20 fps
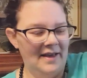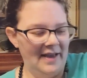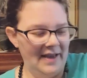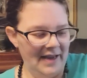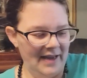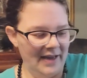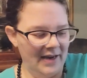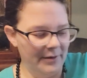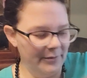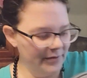
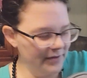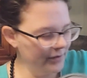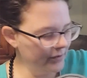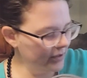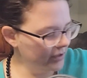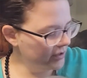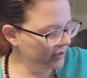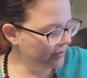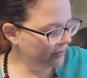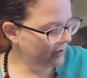and it was
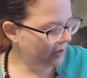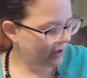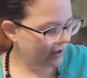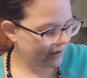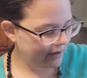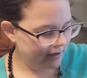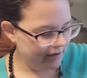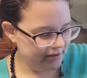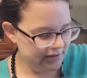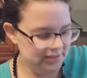only
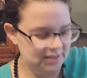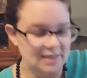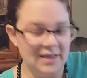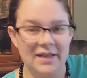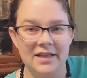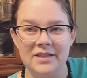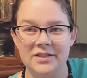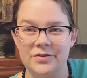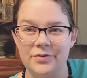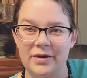$2
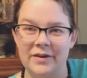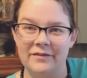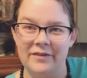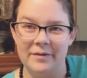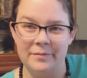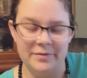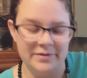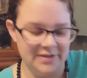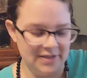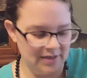and
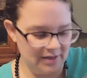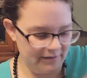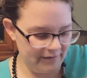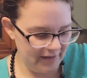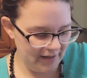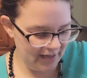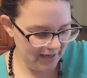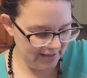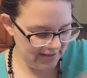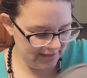25% off
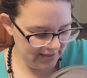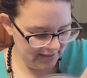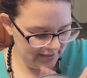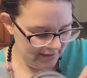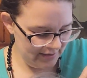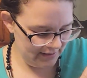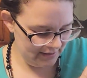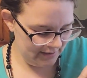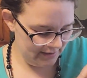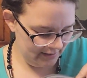that.
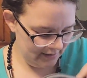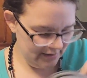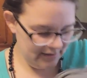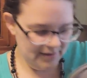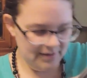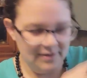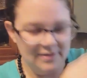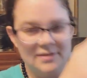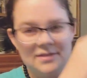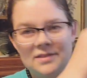
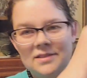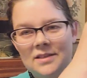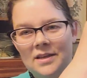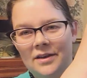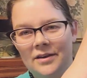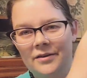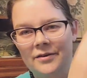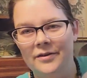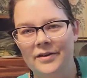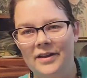
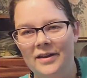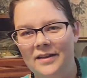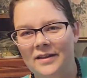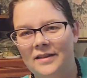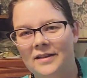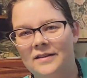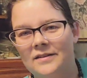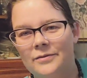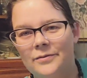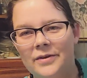So
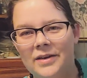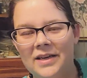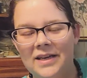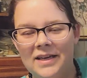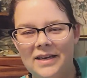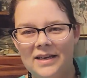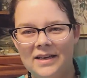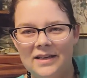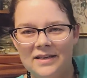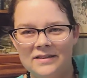this one
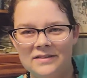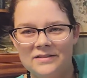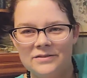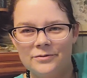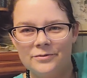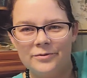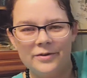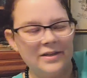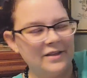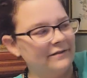is
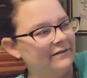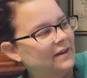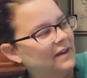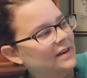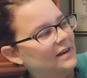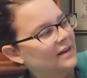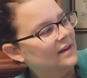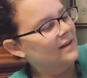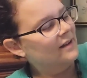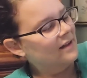really fun.
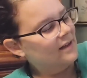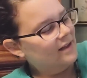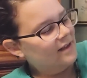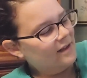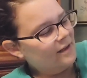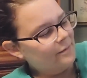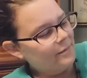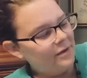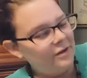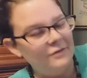
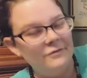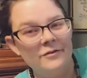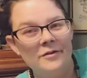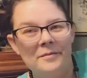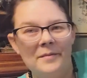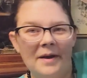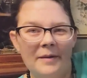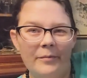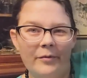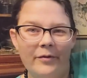It'll be good for
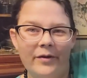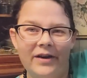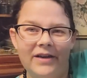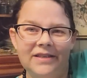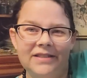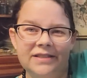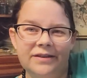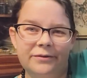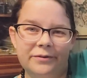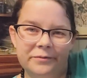my
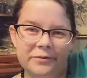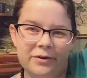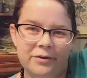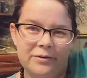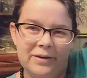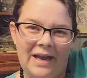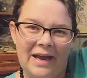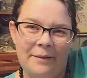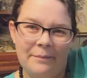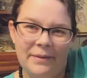boys when we
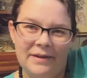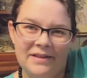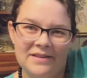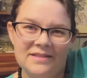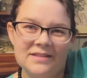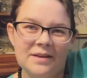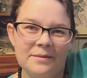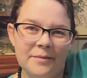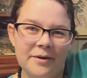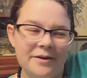go camping
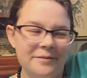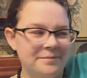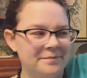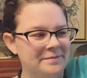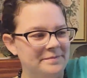this summer.